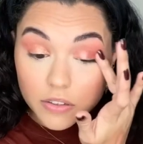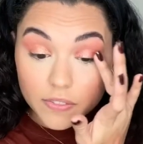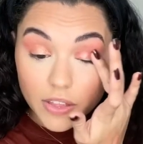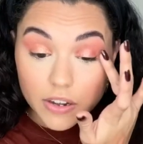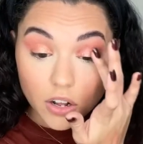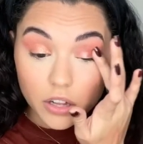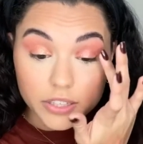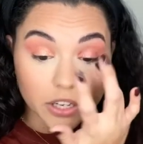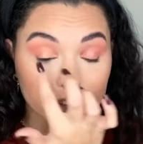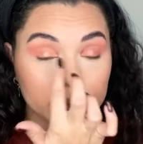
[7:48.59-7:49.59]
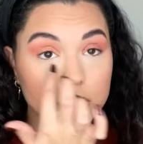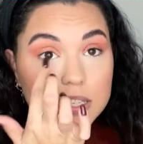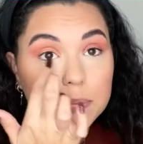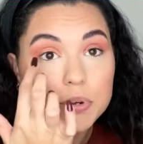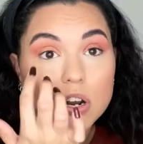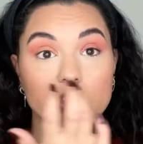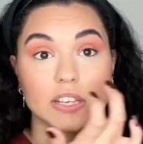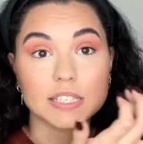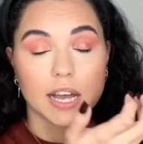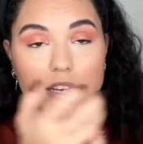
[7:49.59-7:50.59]
than all the other ones I put on
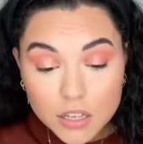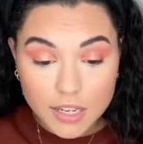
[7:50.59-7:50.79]
this eye.